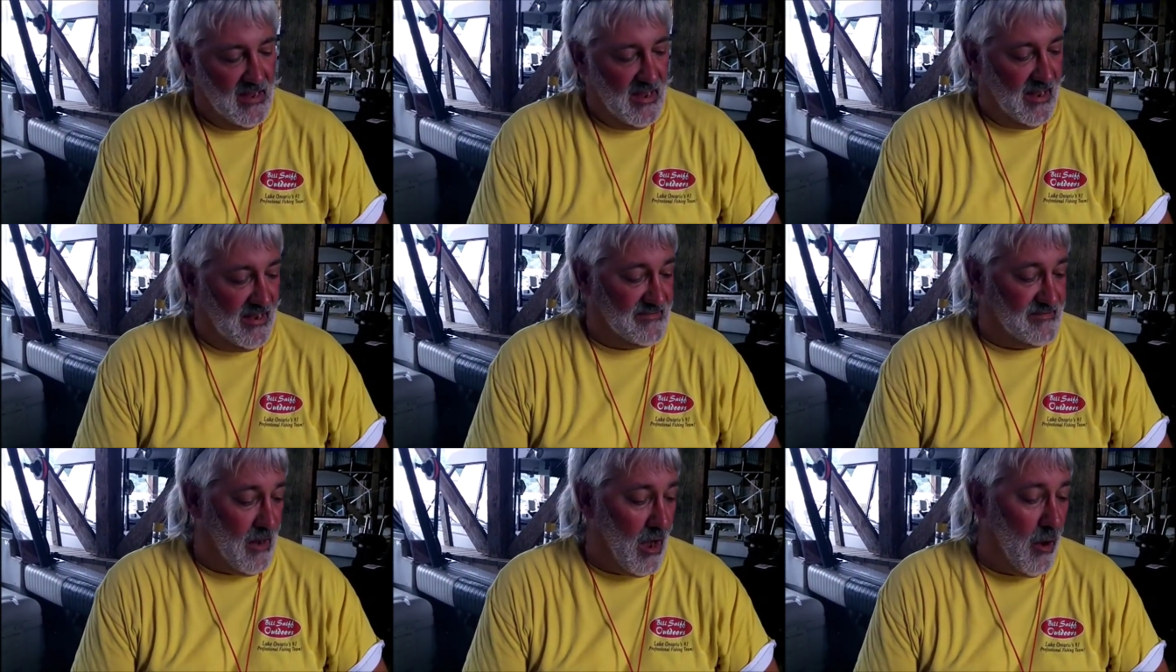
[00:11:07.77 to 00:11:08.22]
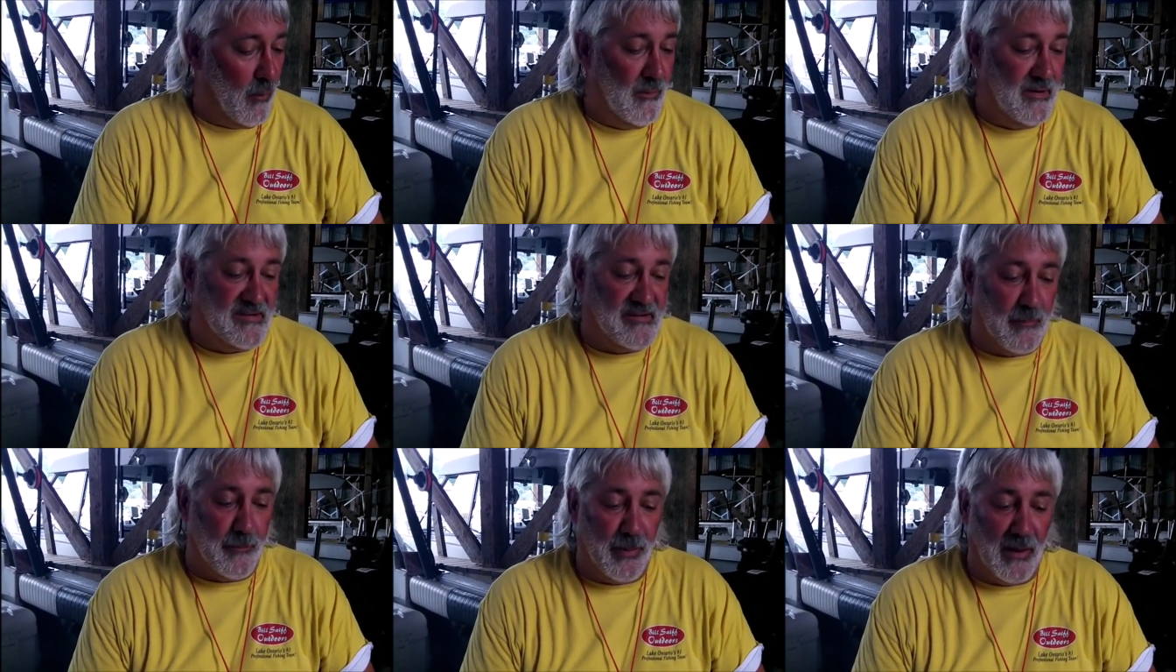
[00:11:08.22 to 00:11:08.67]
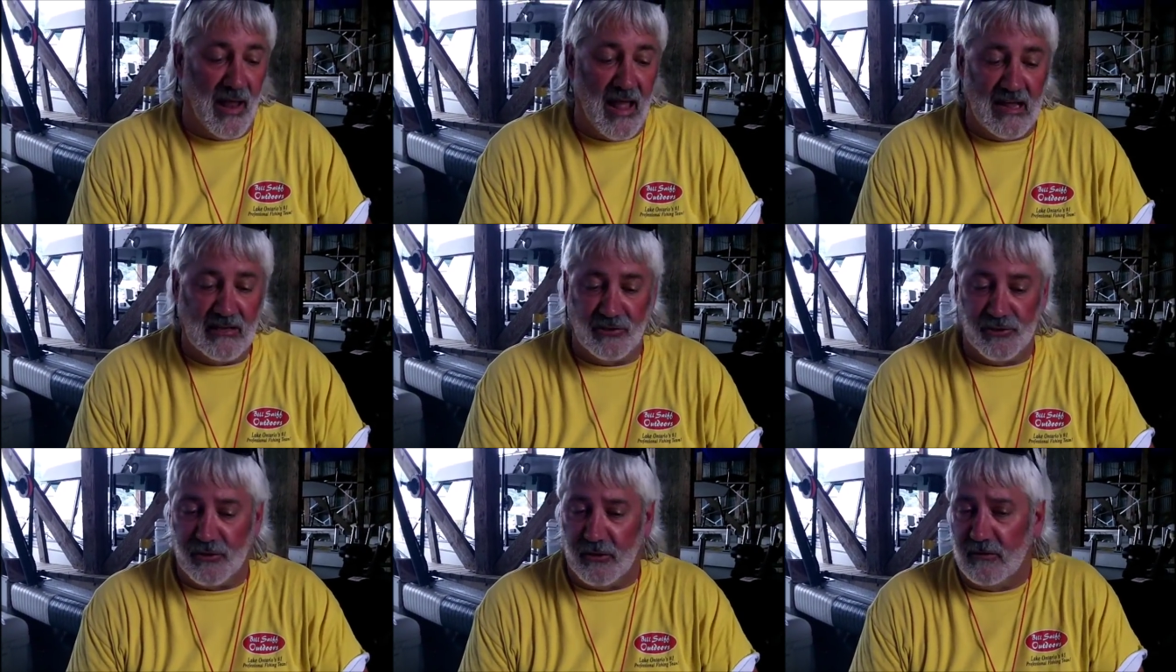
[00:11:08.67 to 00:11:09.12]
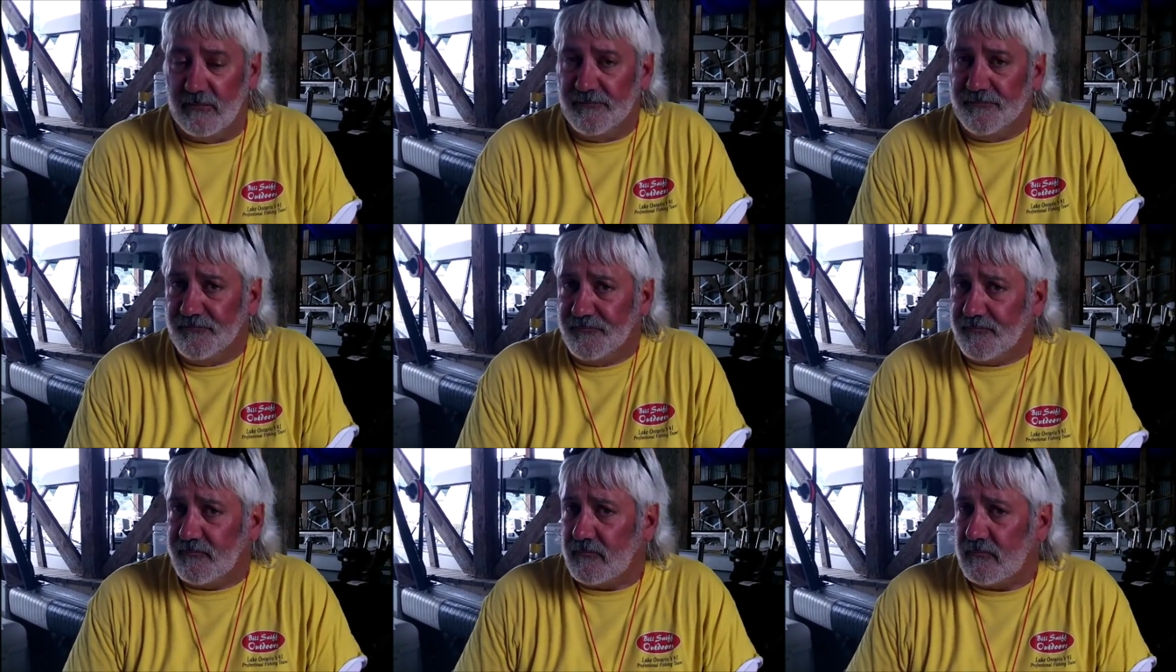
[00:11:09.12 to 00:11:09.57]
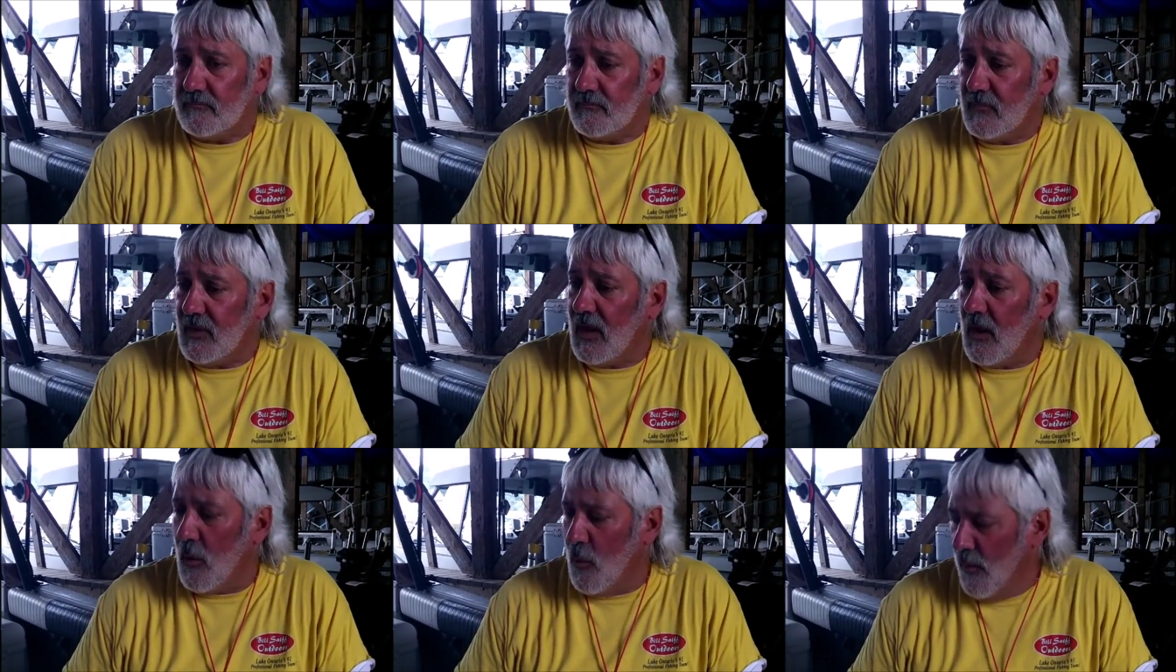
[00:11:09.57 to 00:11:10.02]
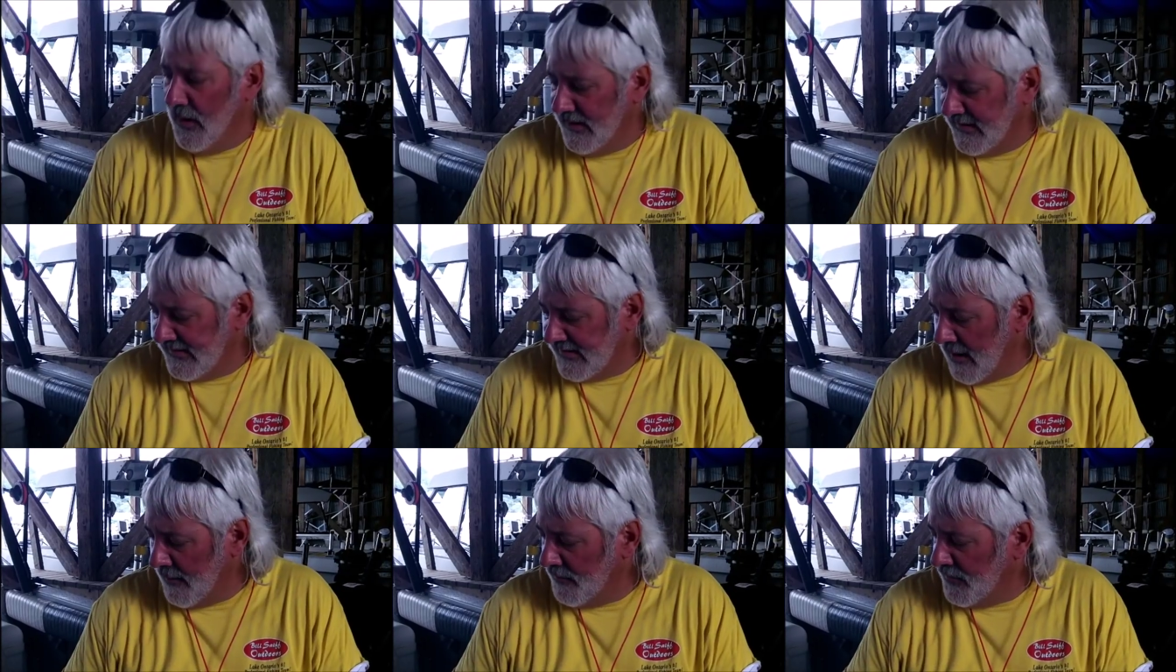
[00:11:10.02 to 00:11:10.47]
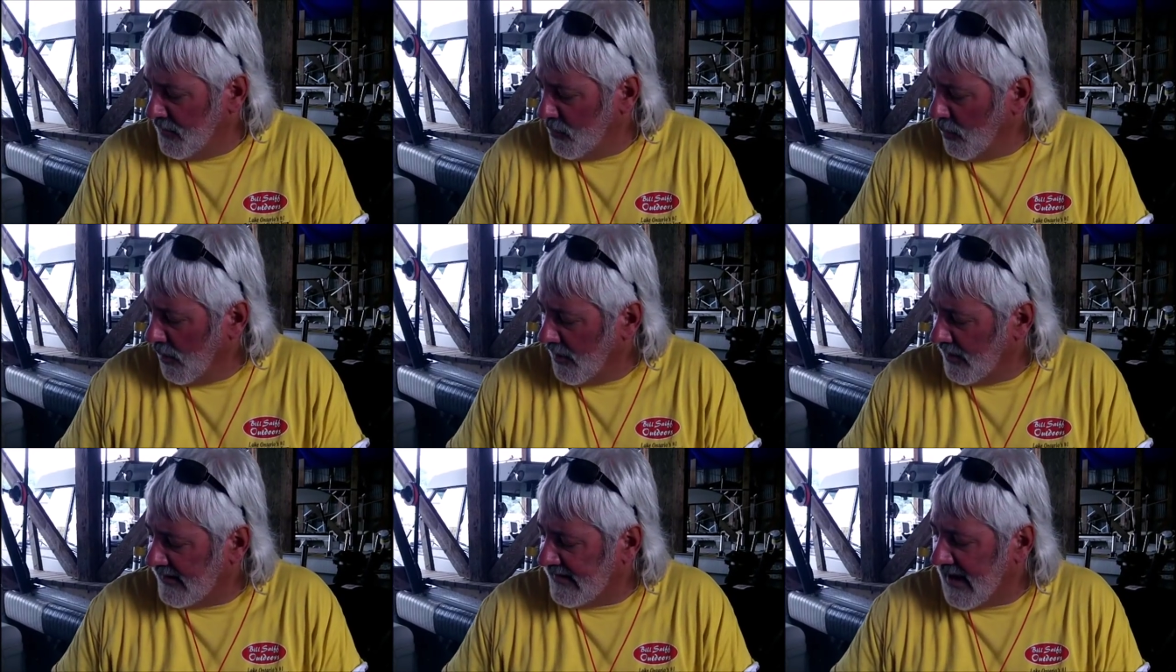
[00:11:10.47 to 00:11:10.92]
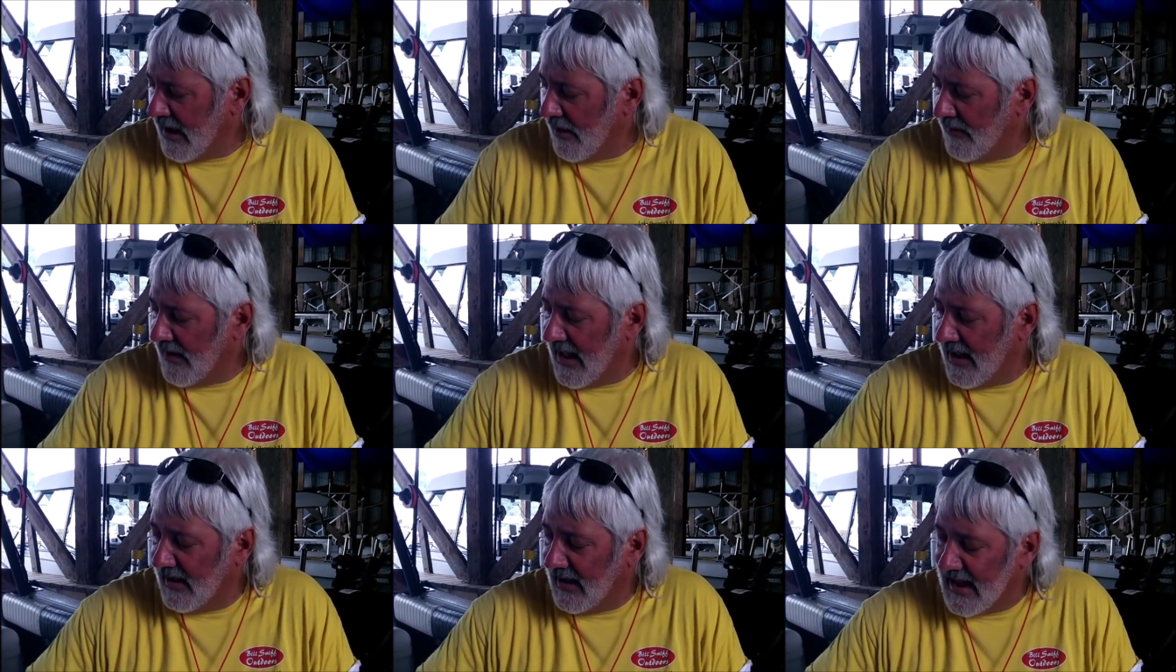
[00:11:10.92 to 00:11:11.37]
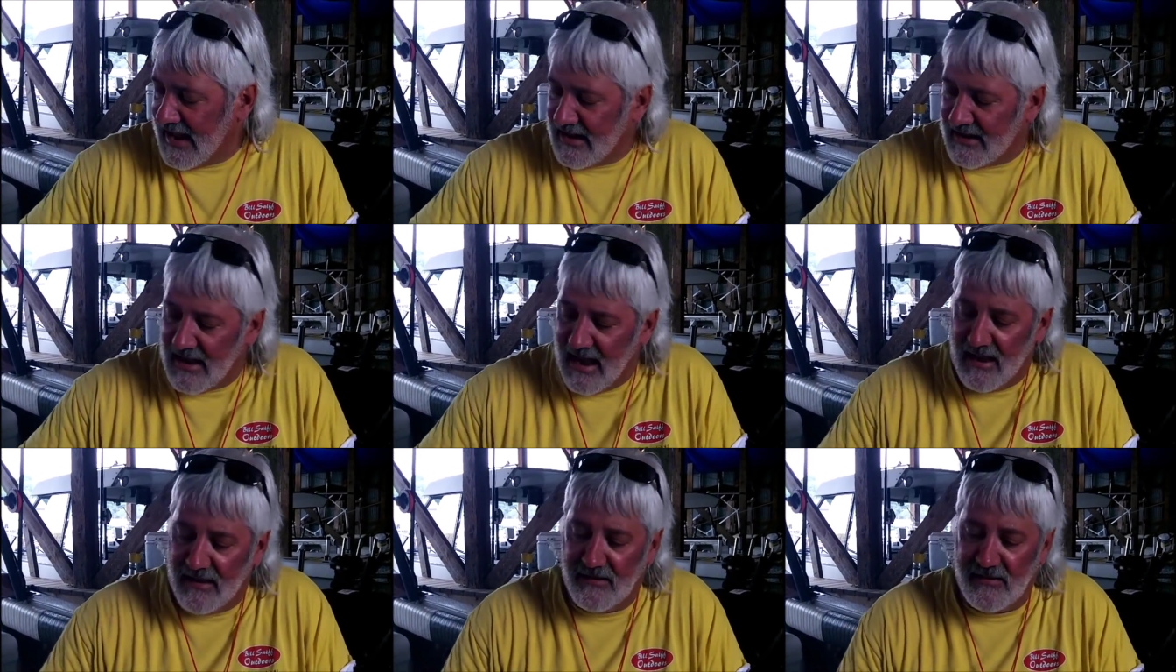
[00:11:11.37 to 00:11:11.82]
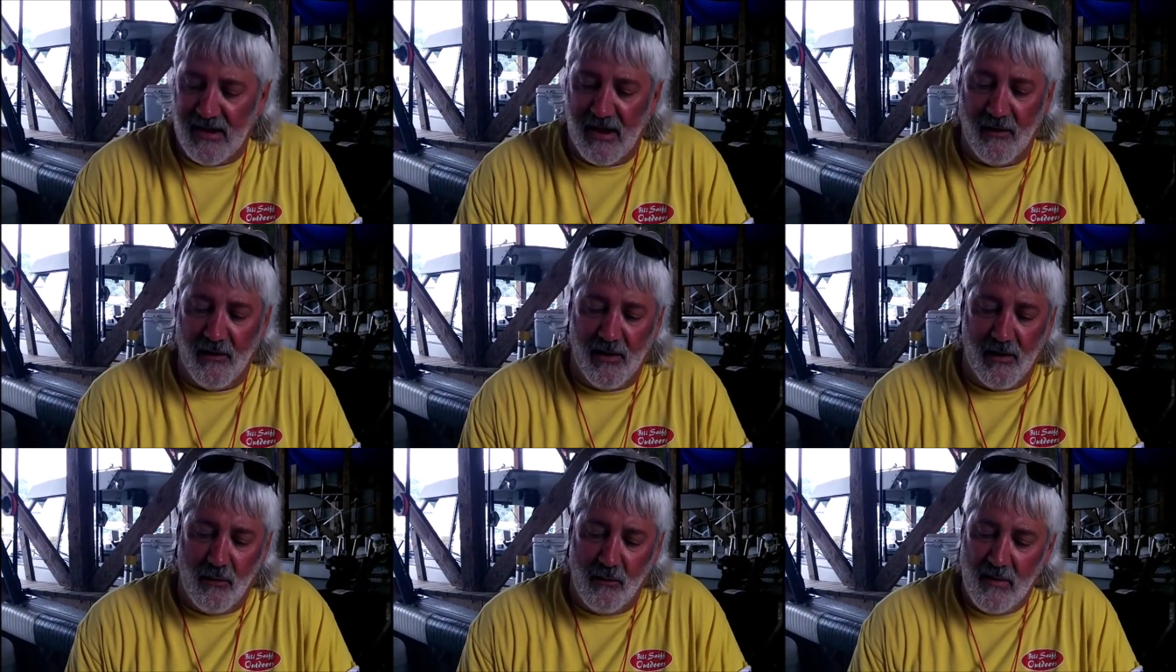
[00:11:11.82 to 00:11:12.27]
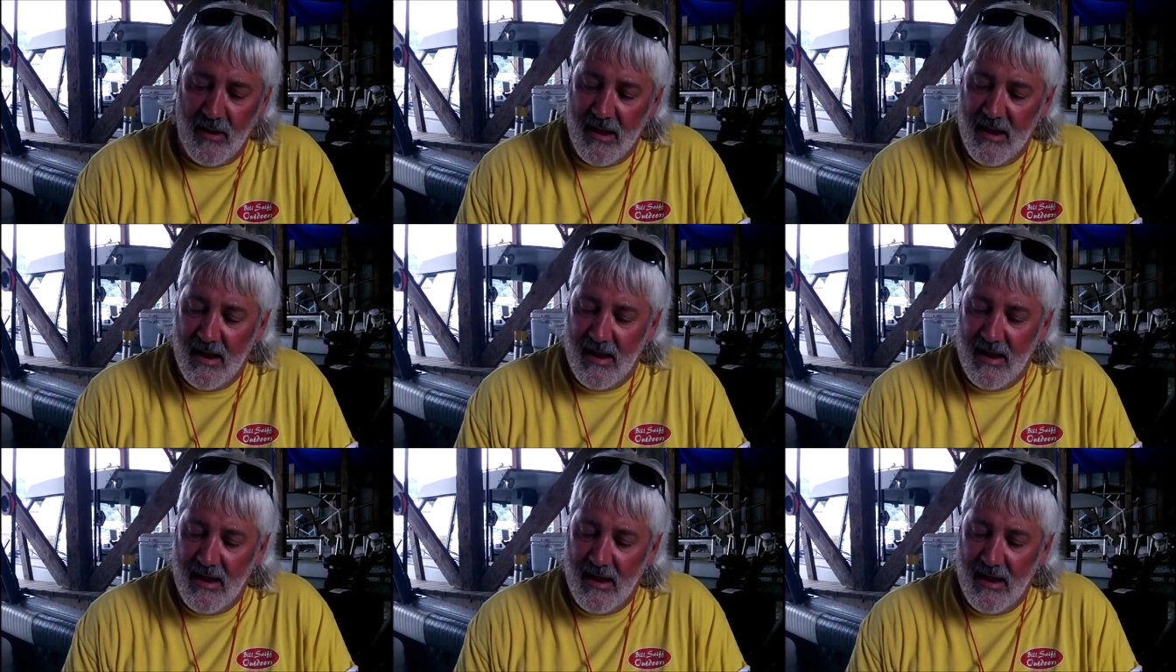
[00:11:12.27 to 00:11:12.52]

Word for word: It's always a pleasure when something works out on Lake Ontario